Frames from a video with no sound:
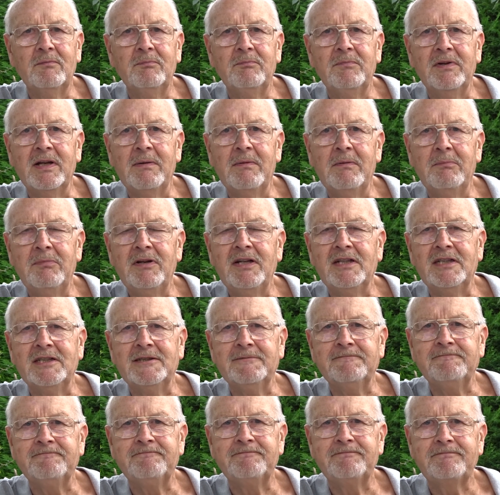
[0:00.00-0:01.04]
become a
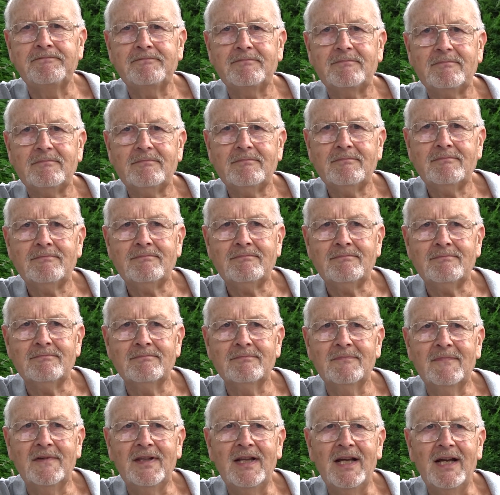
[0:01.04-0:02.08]
bridge.
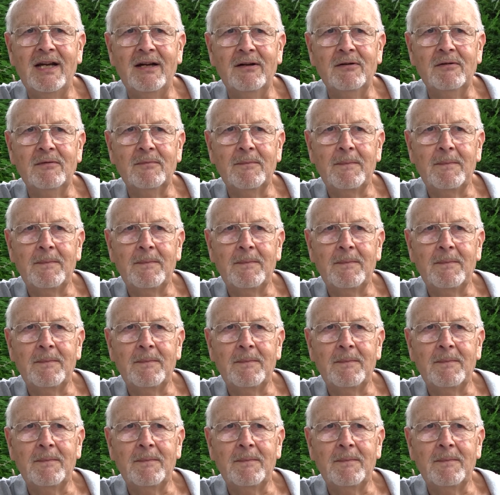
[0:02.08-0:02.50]
Now,